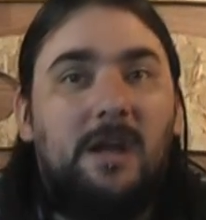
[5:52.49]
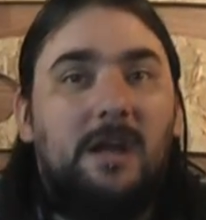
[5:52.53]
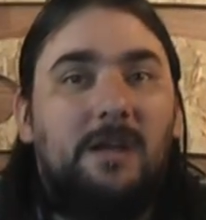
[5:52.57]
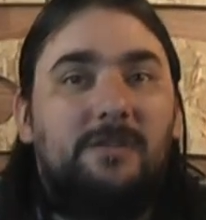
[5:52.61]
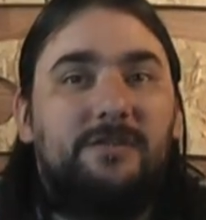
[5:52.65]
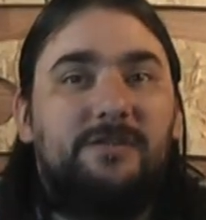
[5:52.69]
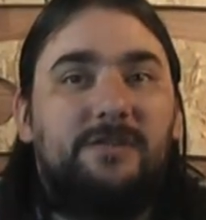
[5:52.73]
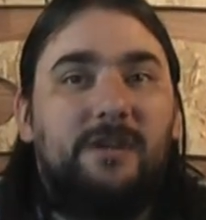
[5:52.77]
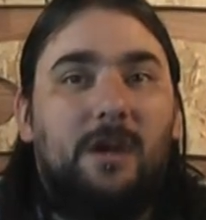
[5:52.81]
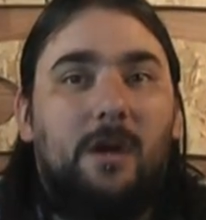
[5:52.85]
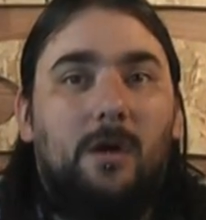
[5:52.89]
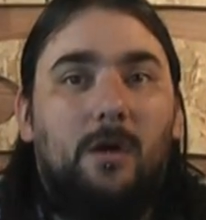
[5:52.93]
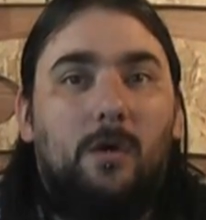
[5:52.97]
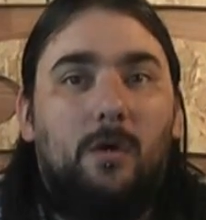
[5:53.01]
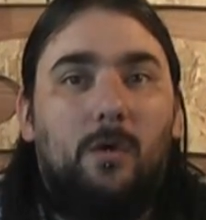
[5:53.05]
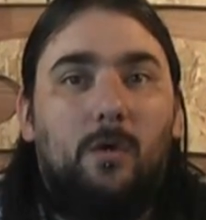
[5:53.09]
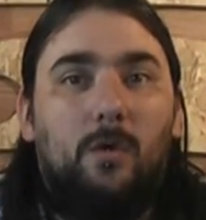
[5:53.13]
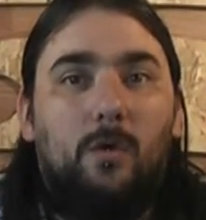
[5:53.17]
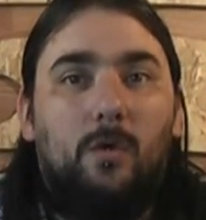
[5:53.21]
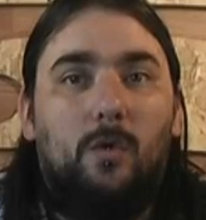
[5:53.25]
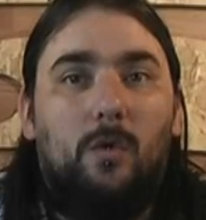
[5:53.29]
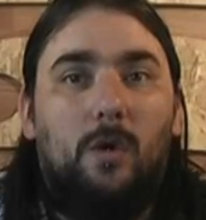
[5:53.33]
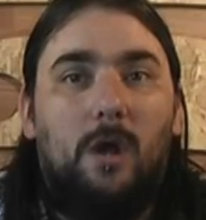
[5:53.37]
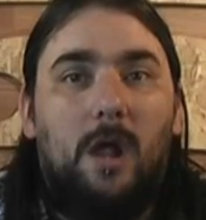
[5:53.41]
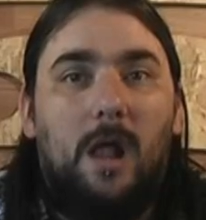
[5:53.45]

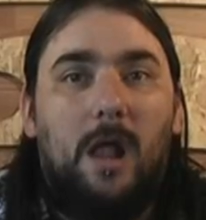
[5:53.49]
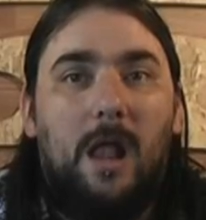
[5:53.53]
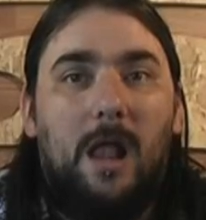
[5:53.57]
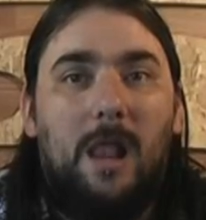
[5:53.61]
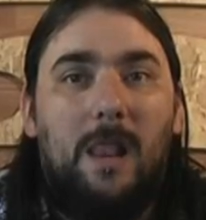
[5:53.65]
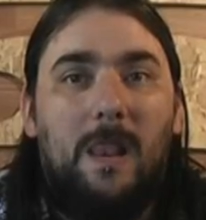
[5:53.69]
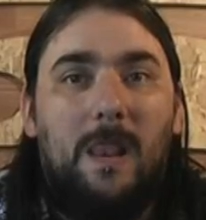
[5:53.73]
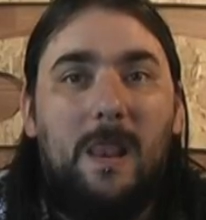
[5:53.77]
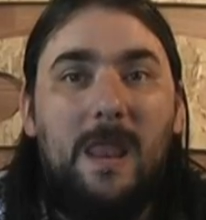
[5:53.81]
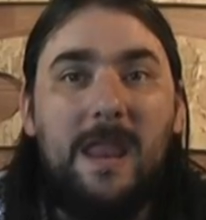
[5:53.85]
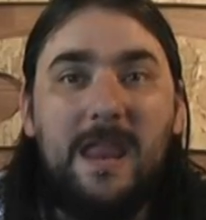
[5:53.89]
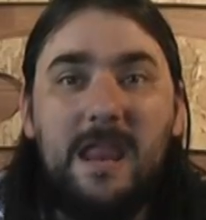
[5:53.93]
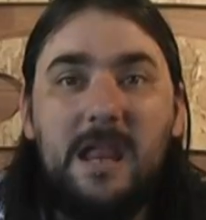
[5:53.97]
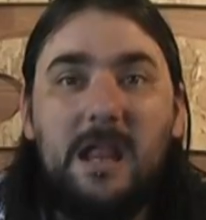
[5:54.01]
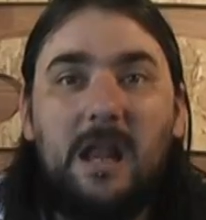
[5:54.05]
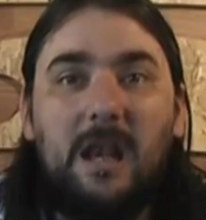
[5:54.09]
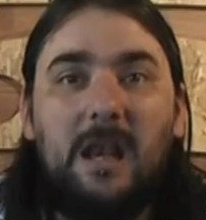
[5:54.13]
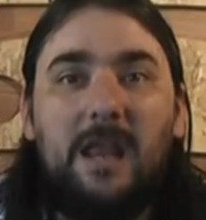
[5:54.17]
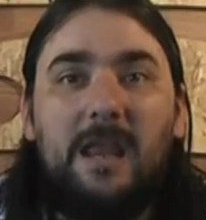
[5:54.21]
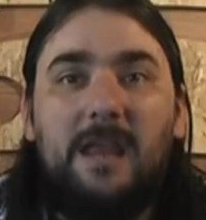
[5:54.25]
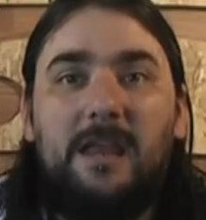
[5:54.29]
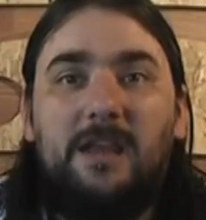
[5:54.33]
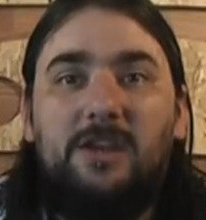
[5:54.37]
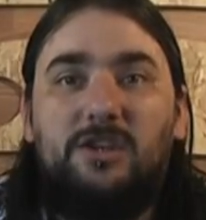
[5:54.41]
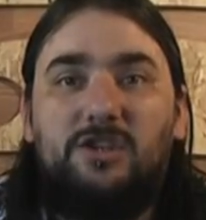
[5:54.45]
So
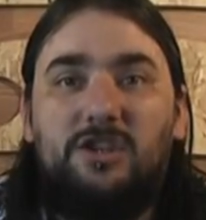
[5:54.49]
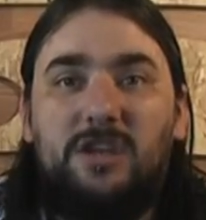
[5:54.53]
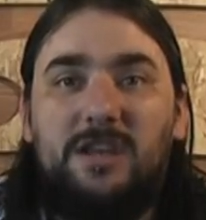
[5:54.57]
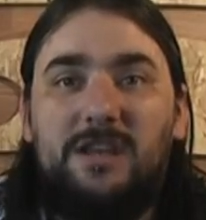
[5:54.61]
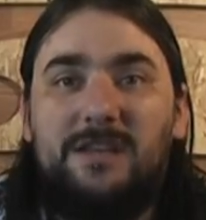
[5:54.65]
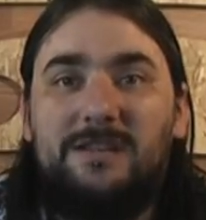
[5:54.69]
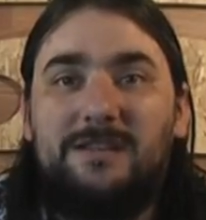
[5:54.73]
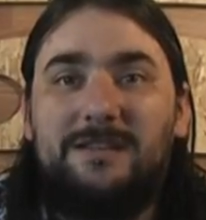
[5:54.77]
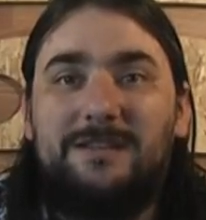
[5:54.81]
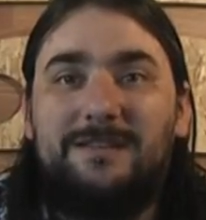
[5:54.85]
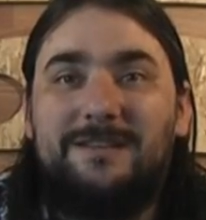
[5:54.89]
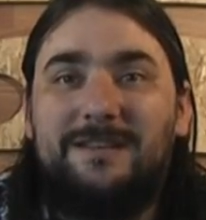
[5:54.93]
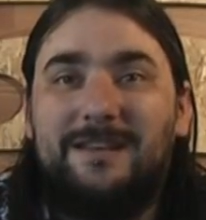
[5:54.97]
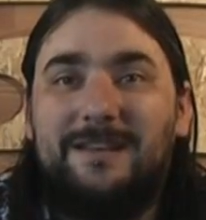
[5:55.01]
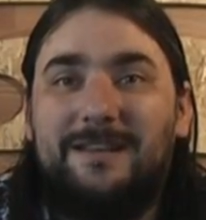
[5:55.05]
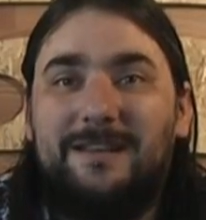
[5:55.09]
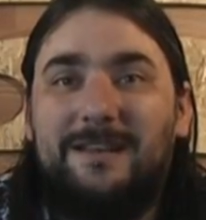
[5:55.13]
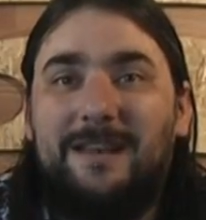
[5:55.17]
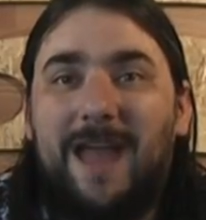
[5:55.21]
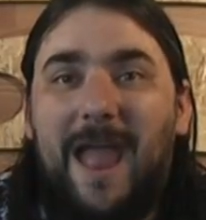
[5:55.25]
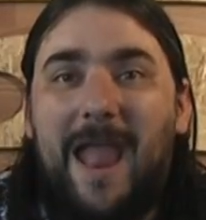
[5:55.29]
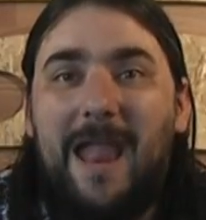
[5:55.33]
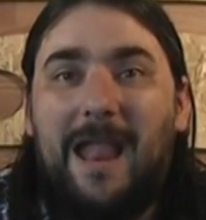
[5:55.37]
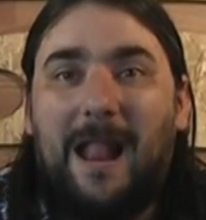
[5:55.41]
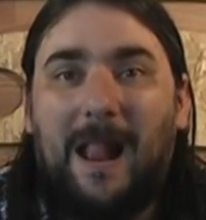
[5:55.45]
legally she is
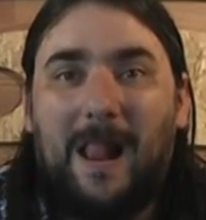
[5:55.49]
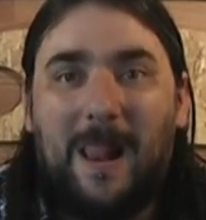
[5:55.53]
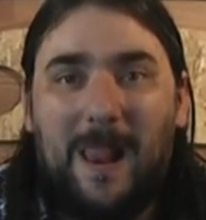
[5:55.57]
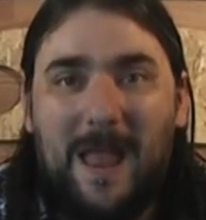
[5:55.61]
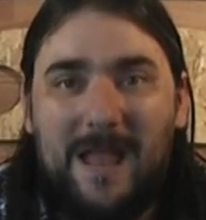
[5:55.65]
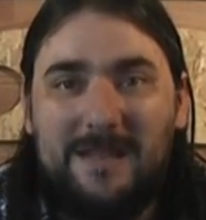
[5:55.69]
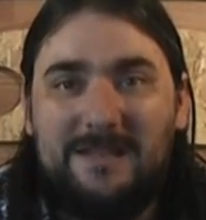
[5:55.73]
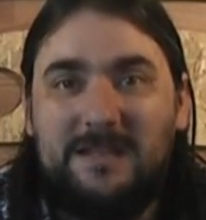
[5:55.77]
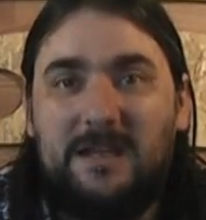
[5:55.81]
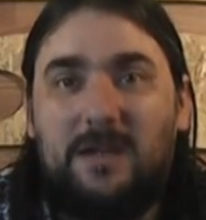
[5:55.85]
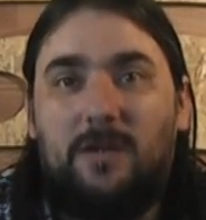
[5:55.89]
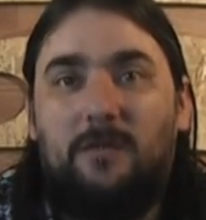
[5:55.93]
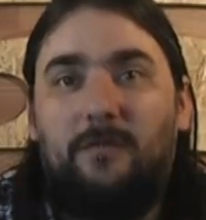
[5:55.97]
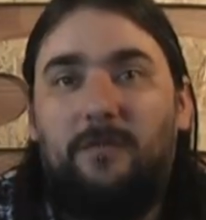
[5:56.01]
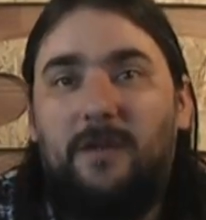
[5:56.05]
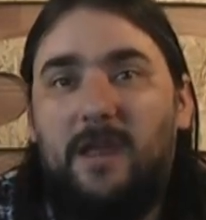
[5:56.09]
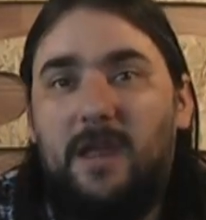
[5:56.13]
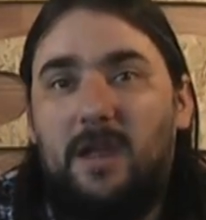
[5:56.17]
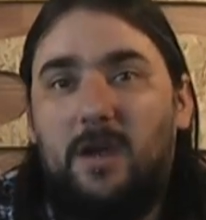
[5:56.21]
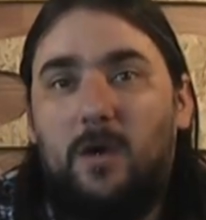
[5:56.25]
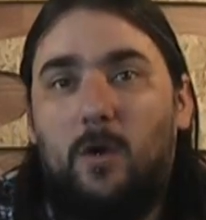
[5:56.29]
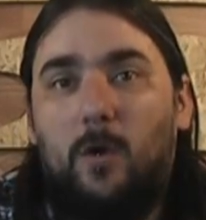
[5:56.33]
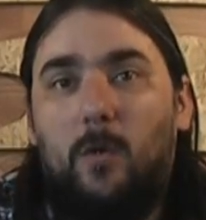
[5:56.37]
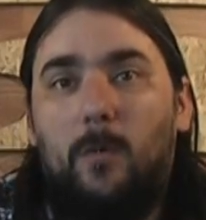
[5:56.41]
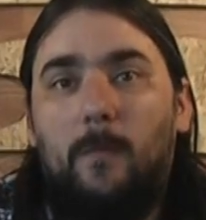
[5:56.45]
considered a classic
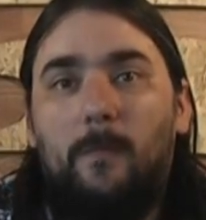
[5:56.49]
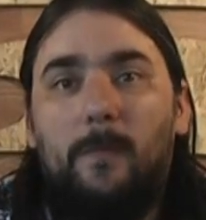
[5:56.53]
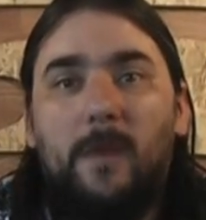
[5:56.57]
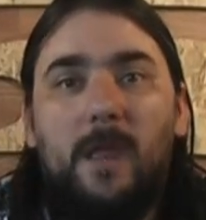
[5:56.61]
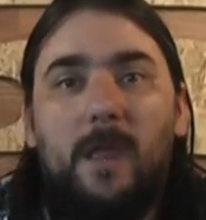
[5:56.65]
vehicle.